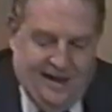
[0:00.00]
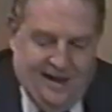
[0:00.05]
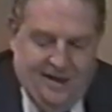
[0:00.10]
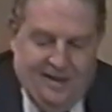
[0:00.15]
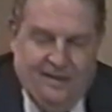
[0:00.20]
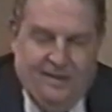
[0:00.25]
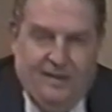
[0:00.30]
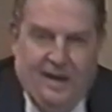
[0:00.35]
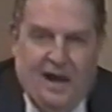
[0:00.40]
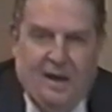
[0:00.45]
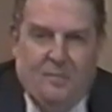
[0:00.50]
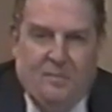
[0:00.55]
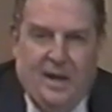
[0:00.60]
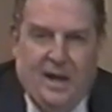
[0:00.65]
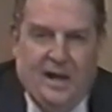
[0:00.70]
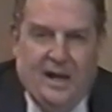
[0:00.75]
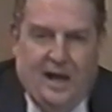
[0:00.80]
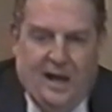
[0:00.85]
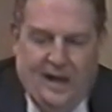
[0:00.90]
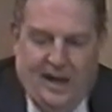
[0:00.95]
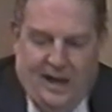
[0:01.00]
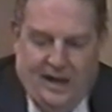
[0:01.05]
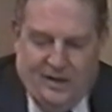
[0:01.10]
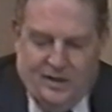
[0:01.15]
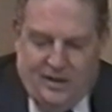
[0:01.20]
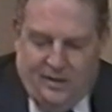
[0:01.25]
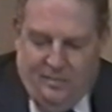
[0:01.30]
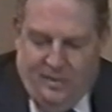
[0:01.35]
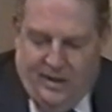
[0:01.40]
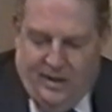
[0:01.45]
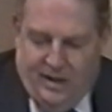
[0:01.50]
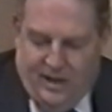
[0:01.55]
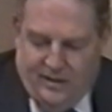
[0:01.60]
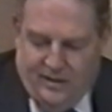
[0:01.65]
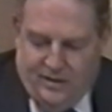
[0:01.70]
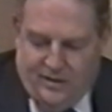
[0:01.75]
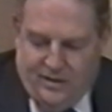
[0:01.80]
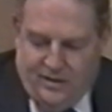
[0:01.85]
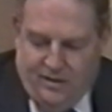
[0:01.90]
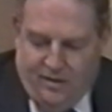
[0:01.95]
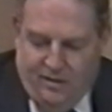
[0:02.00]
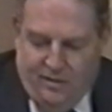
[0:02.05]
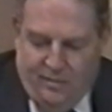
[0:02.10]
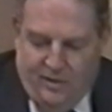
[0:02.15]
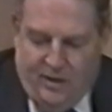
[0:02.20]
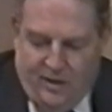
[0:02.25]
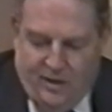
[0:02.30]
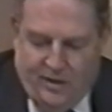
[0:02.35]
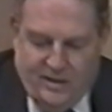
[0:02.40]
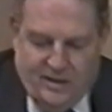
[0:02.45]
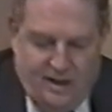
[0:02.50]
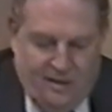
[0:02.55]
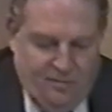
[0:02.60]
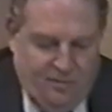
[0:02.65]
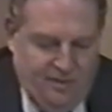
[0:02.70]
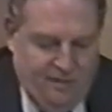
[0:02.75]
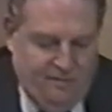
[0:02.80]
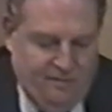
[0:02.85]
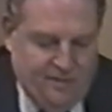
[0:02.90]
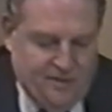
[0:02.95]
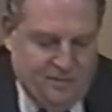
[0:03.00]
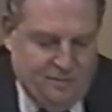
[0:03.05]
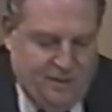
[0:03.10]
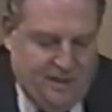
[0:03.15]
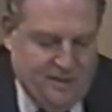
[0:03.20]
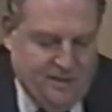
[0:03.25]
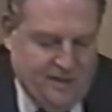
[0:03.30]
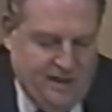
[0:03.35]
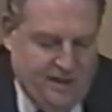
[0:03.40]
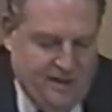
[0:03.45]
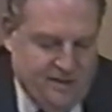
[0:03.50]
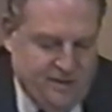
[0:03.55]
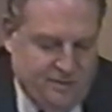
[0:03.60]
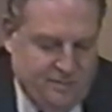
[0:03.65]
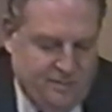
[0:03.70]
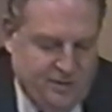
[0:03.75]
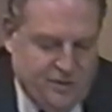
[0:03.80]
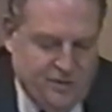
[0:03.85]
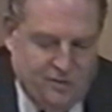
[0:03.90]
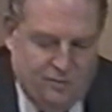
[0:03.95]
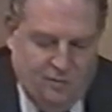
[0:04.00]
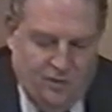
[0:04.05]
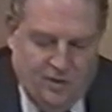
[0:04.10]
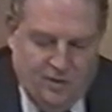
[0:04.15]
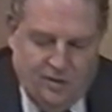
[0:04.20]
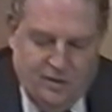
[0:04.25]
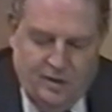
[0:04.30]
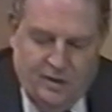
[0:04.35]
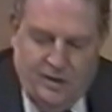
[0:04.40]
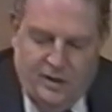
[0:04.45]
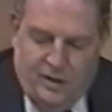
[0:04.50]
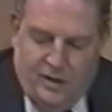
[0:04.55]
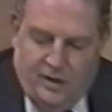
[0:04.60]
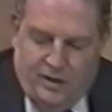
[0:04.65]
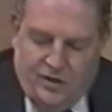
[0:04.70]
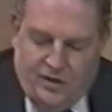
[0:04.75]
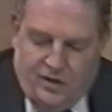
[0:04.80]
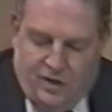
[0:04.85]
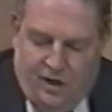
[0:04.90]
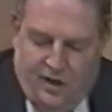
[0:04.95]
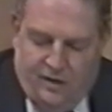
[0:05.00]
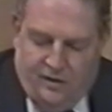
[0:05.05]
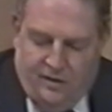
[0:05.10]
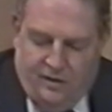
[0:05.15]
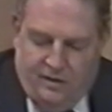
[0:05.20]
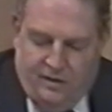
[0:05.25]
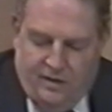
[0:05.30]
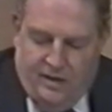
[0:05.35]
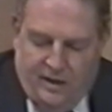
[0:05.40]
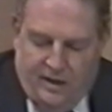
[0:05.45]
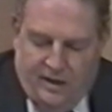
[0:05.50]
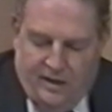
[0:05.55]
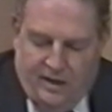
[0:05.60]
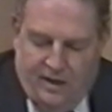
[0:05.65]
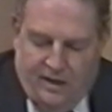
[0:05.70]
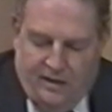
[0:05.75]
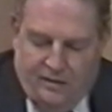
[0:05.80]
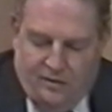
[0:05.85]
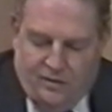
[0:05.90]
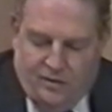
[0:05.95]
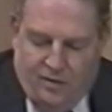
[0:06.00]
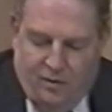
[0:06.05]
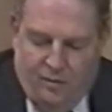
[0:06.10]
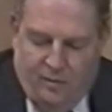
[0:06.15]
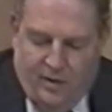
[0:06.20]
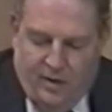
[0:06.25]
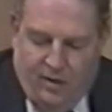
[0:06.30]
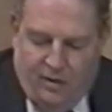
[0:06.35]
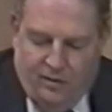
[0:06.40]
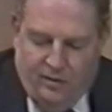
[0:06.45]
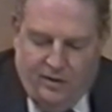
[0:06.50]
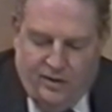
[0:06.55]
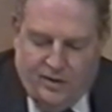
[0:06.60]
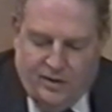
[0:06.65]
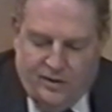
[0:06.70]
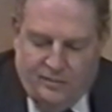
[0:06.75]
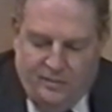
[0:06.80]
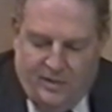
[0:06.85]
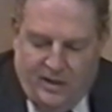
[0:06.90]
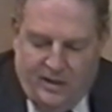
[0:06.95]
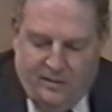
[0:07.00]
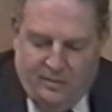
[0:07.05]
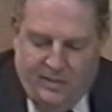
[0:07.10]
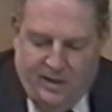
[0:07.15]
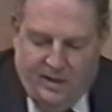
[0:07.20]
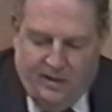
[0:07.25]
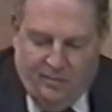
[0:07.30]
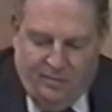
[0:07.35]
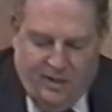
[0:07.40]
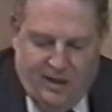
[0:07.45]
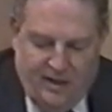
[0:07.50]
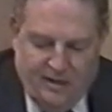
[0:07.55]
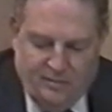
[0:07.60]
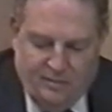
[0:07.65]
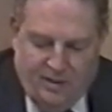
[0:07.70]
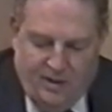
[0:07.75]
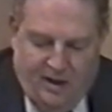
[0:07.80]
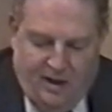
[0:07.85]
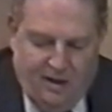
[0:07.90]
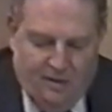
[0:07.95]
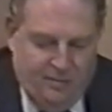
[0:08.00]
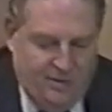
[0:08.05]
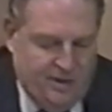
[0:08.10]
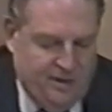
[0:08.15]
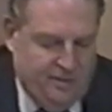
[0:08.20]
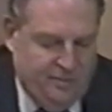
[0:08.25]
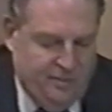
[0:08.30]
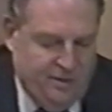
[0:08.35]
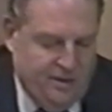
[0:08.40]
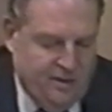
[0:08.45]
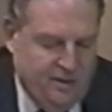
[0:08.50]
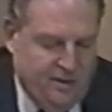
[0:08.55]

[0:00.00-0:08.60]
That may not actually be necessary because I believe that spontaneous emission will start the thing, and so we only just need to make the plasma column a little bit